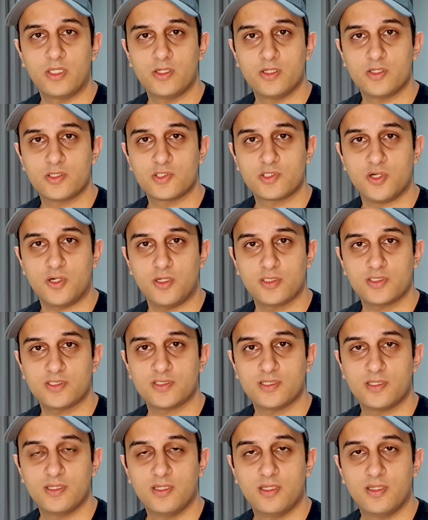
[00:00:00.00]
chart
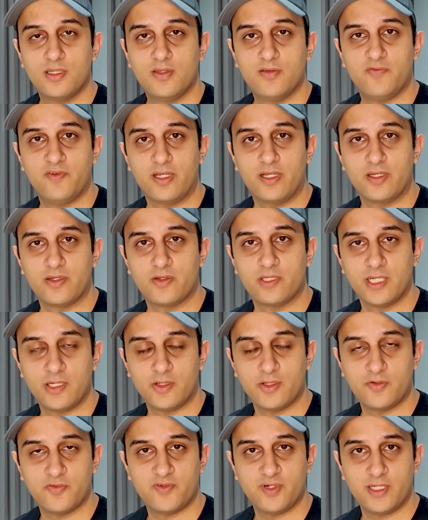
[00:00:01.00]
found on
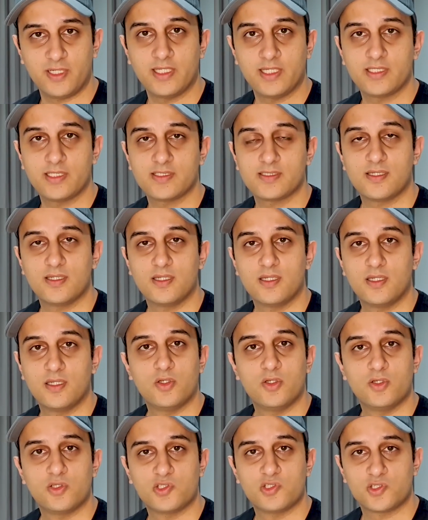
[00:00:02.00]
Yahoo Finance
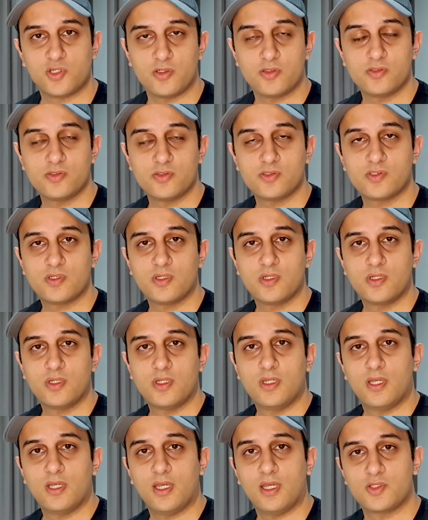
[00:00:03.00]
shows
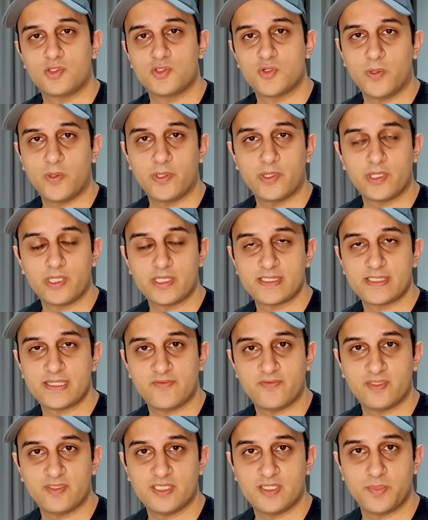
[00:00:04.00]
a
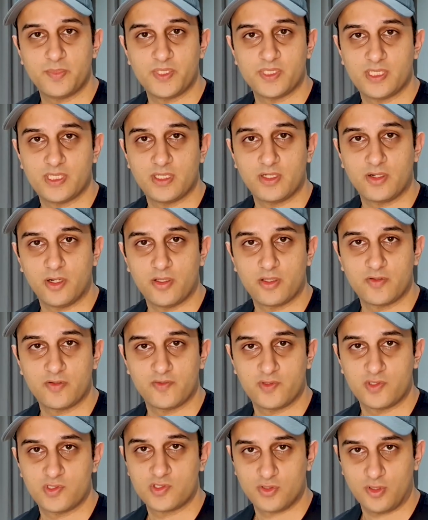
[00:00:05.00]
270% growth of
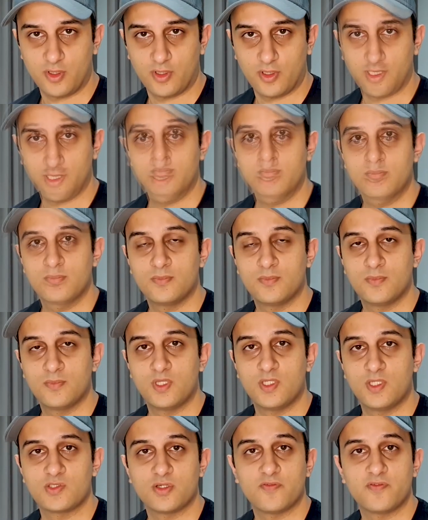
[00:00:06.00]
the stock.
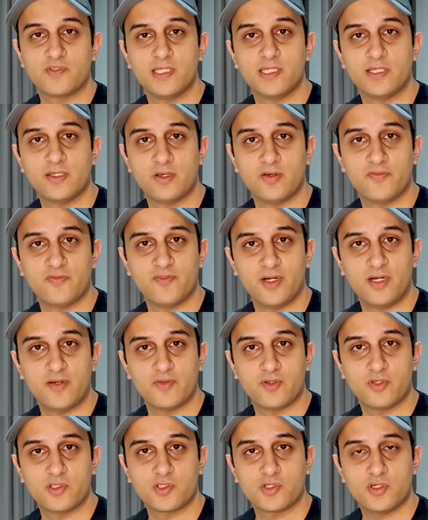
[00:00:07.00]
There's obviously no
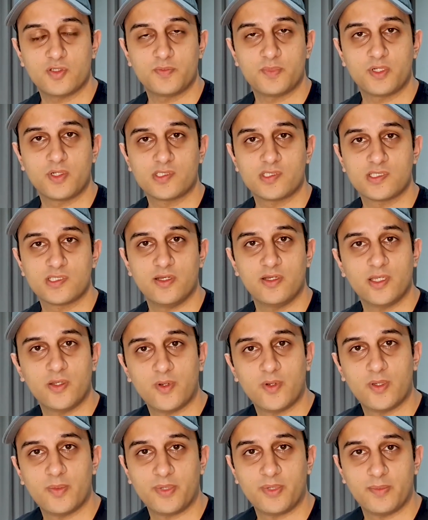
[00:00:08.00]
5-year chart because they only
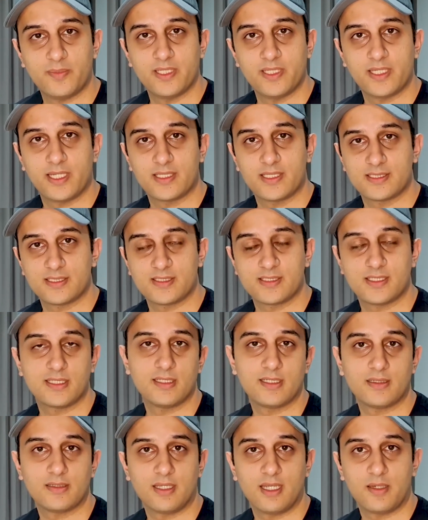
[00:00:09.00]
went public, as I said,
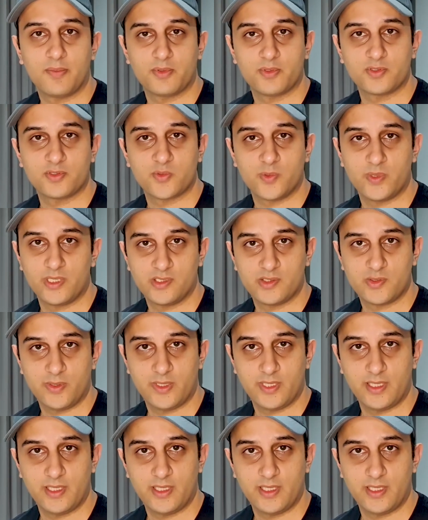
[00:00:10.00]
in April 2020.